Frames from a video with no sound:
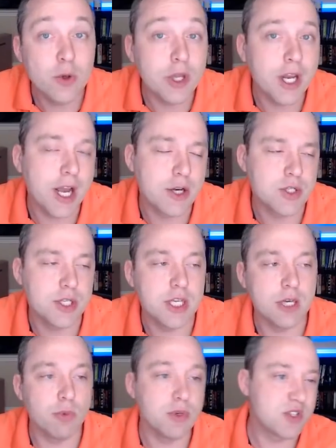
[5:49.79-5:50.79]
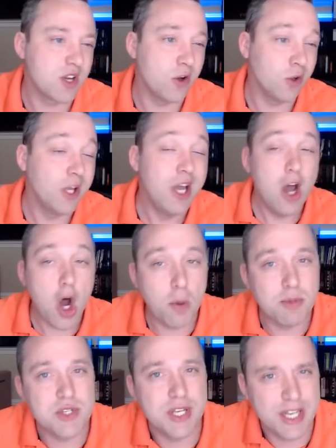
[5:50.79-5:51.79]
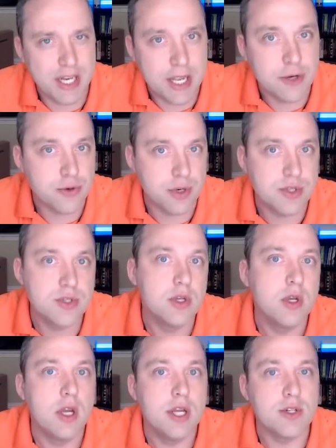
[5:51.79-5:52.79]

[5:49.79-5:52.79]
You can actually get what's called almost like an interest.